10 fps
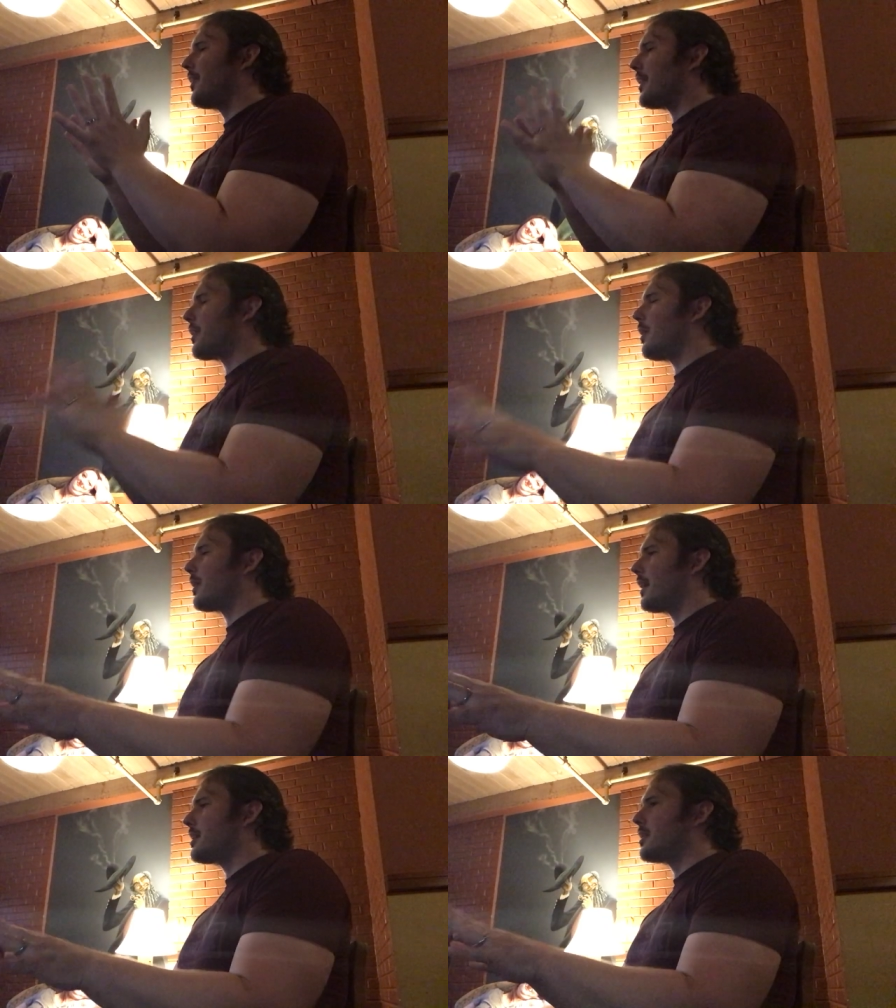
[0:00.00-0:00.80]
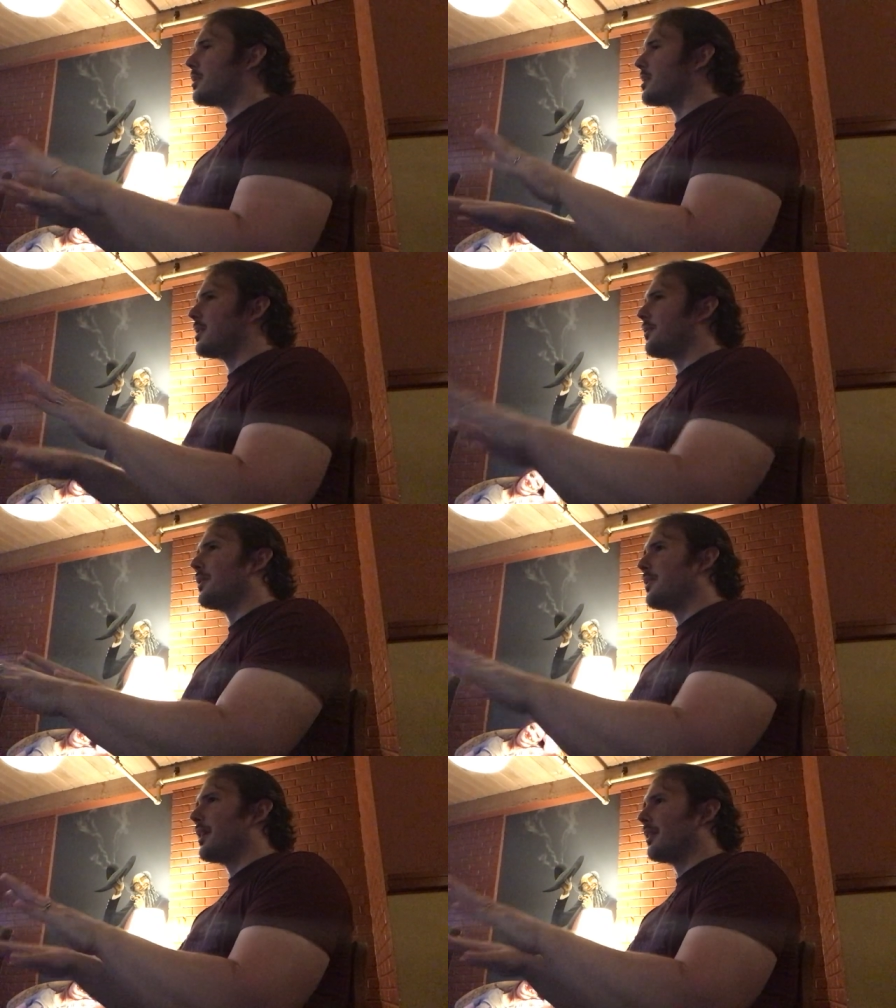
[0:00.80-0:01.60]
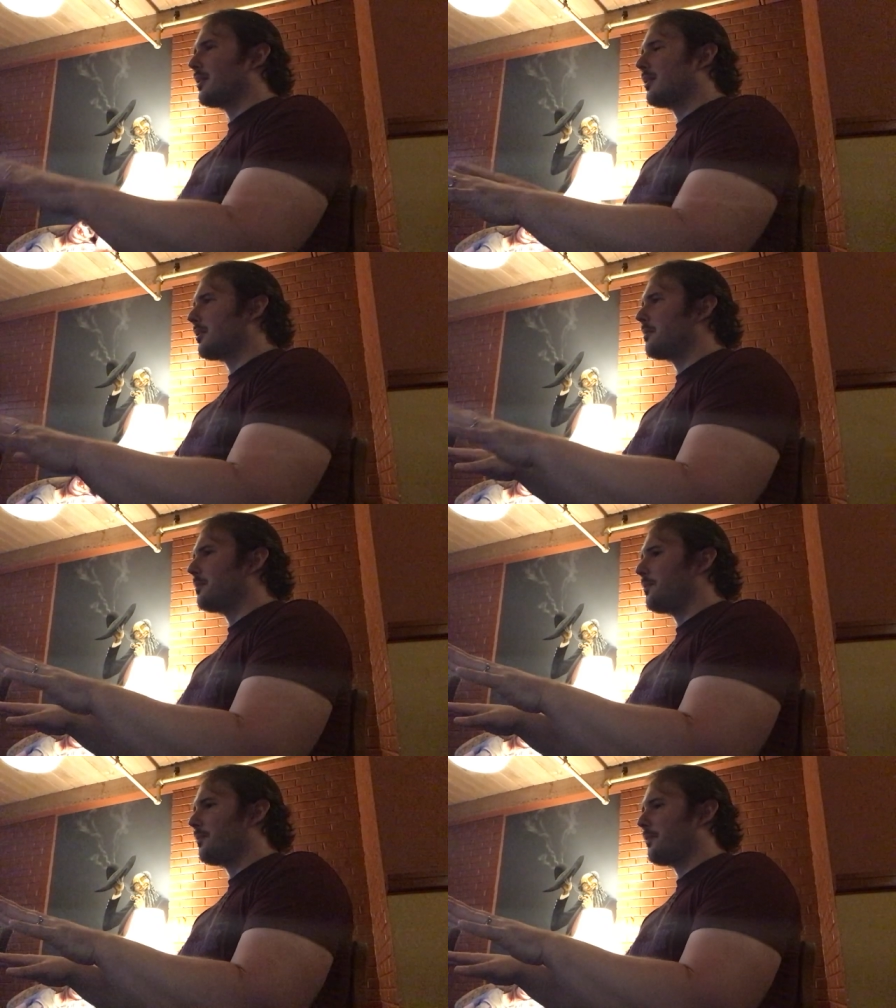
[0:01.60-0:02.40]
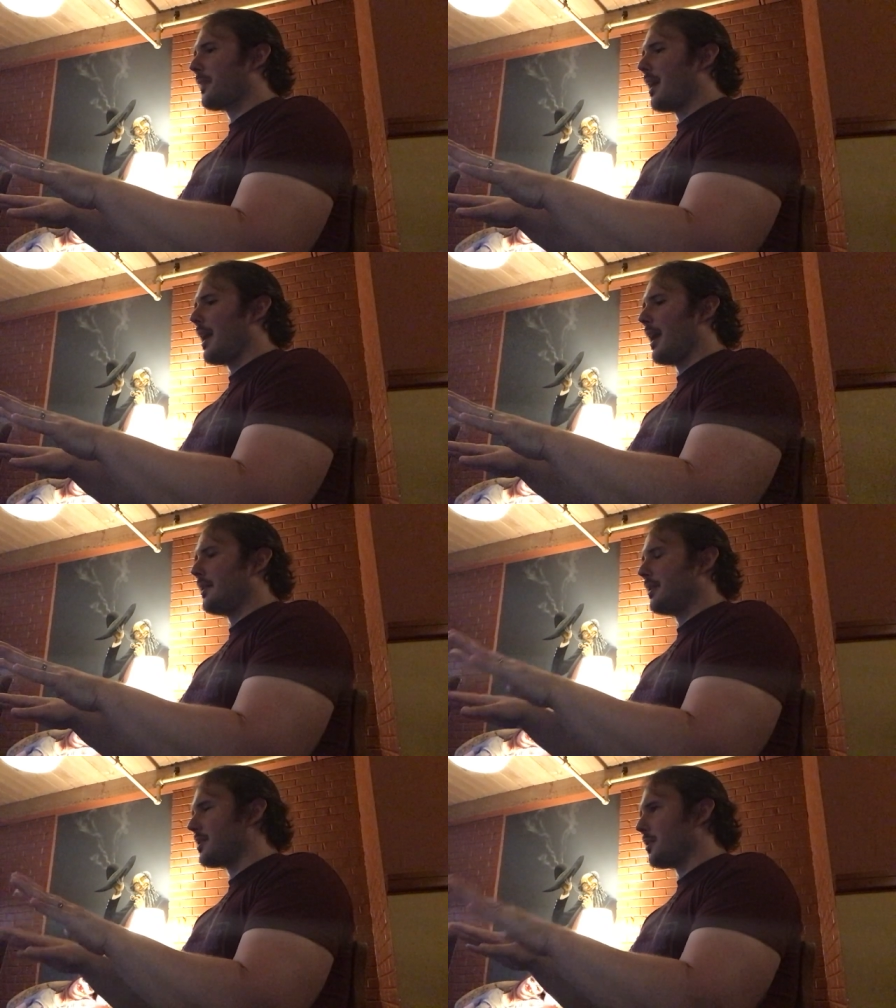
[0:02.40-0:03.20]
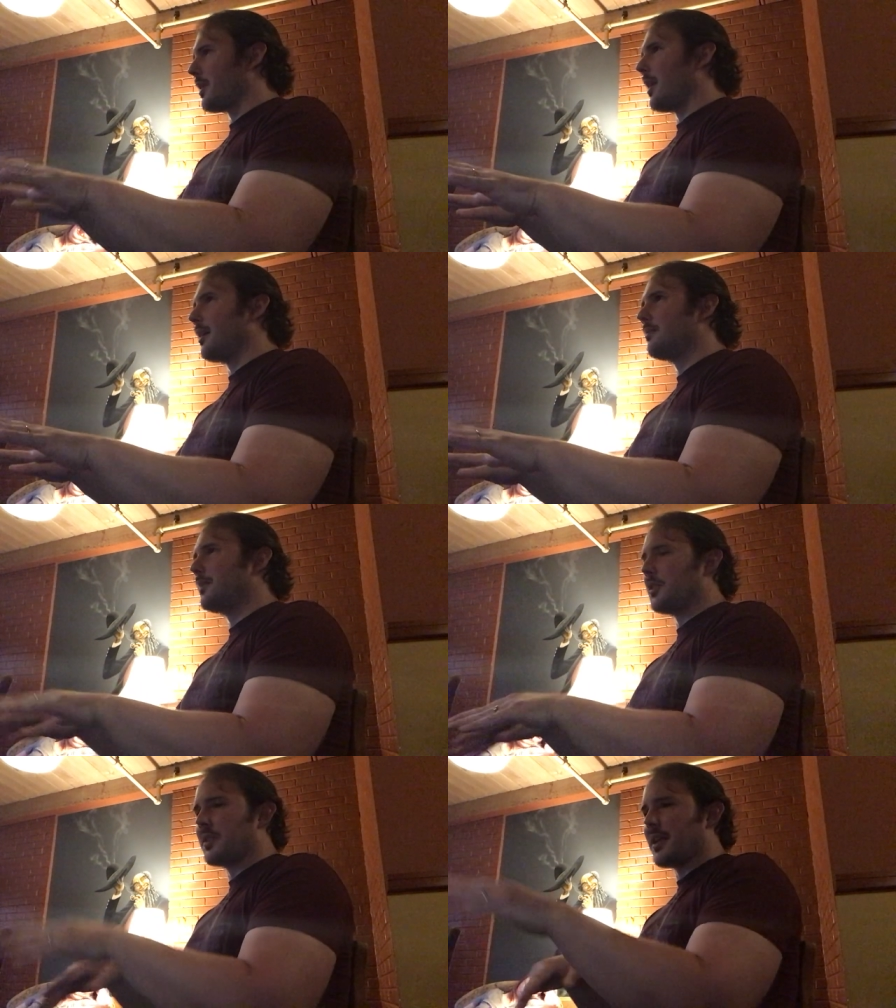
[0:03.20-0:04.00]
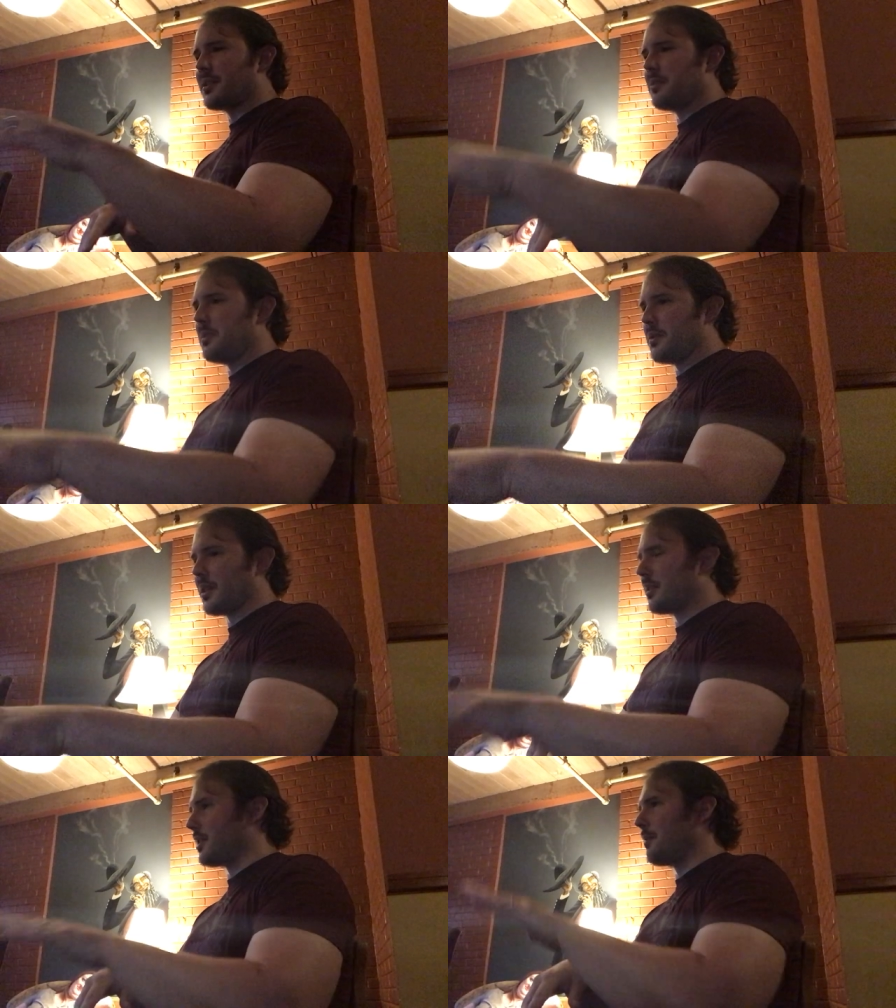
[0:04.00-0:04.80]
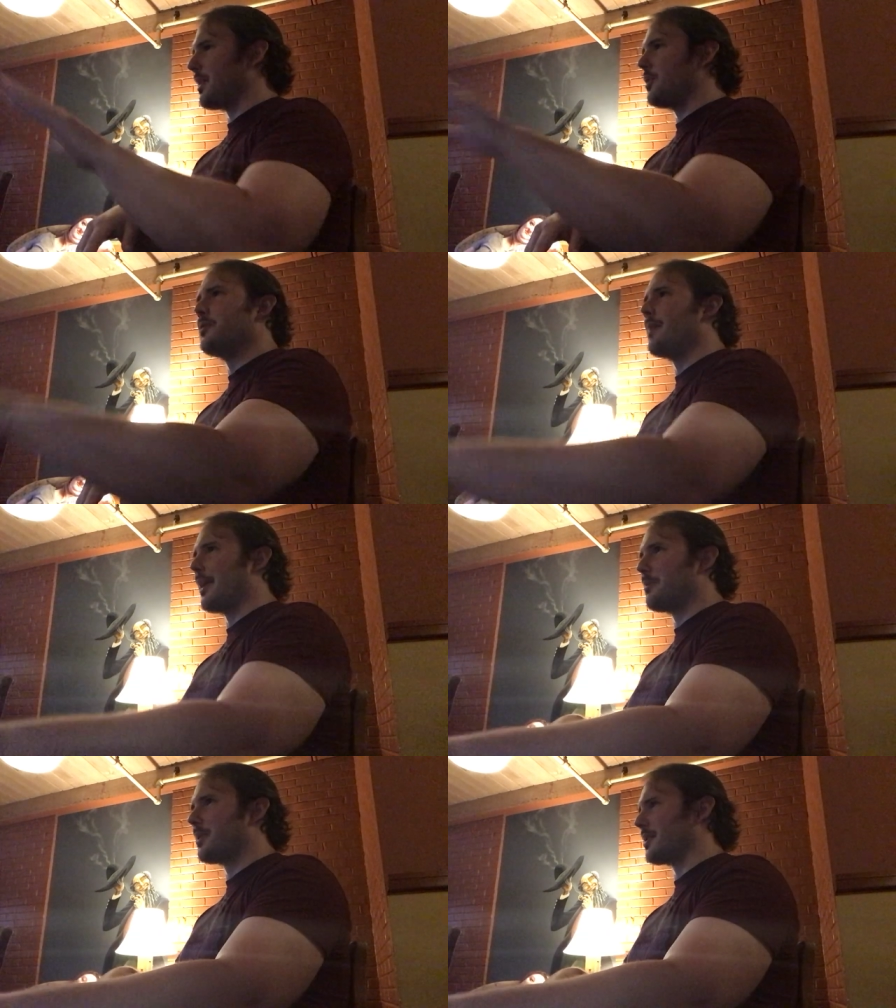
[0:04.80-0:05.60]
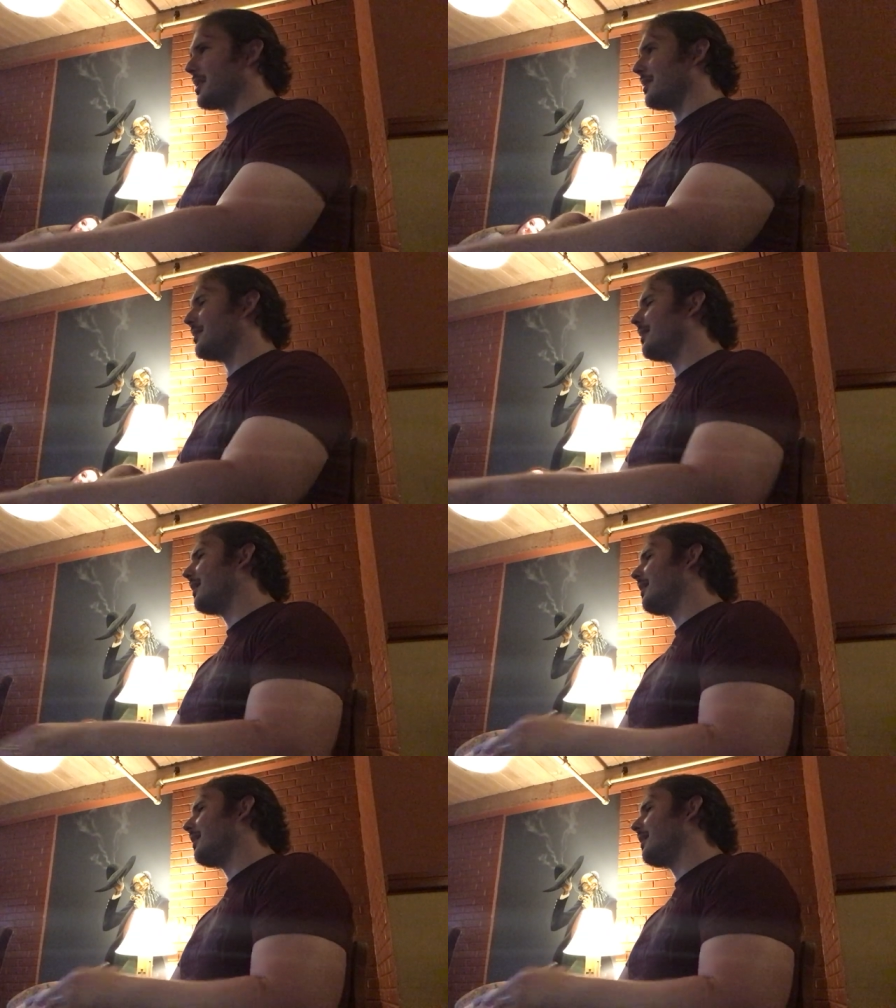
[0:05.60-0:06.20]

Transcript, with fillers: there are all kinds of just different things. And it's okay. Your taste in music does not make you a bad person.